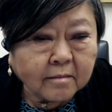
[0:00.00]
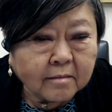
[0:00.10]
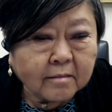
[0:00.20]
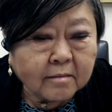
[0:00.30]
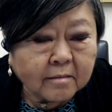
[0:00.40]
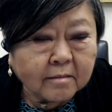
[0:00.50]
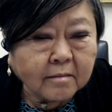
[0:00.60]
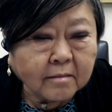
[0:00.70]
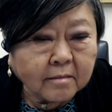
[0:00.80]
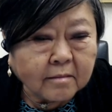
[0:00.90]

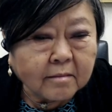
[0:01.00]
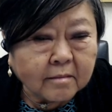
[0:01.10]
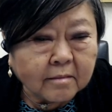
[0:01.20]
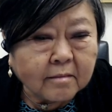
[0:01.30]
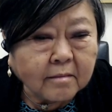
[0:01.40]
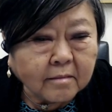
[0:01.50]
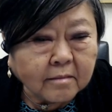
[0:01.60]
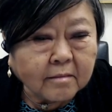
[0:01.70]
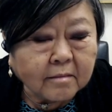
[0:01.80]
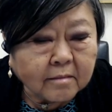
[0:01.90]

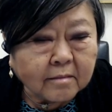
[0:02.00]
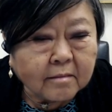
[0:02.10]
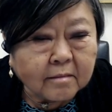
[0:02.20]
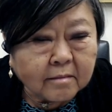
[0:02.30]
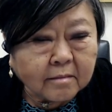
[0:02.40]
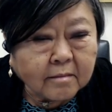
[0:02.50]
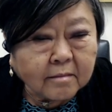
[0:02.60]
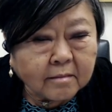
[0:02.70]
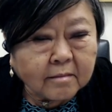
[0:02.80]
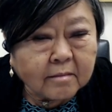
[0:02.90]

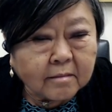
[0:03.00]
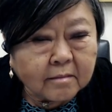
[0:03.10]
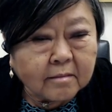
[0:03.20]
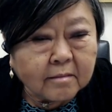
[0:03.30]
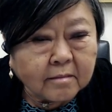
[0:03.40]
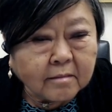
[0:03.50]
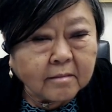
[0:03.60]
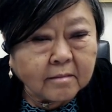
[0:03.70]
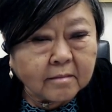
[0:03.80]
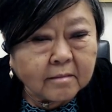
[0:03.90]

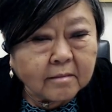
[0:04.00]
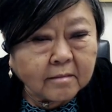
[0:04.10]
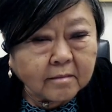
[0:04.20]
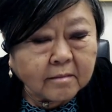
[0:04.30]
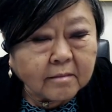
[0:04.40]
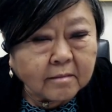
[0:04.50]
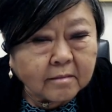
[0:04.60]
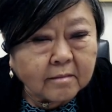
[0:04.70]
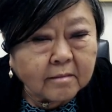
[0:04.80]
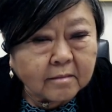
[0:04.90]

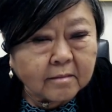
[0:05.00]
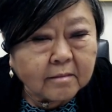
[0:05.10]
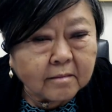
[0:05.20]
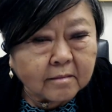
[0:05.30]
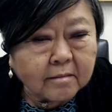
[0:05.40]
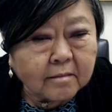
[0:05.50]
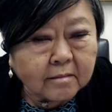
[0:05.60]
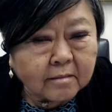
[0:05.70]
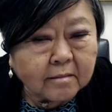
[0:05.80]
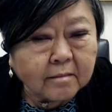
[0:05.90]

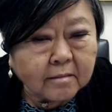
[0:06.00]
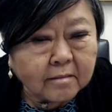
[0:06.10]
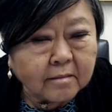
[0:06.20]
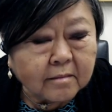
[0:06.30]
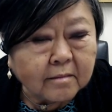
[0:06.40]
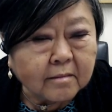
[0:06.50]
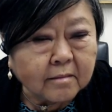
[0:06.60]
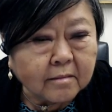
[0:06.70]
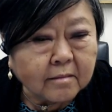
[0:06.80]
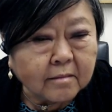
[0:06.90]

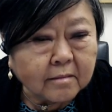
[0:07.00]
(silent)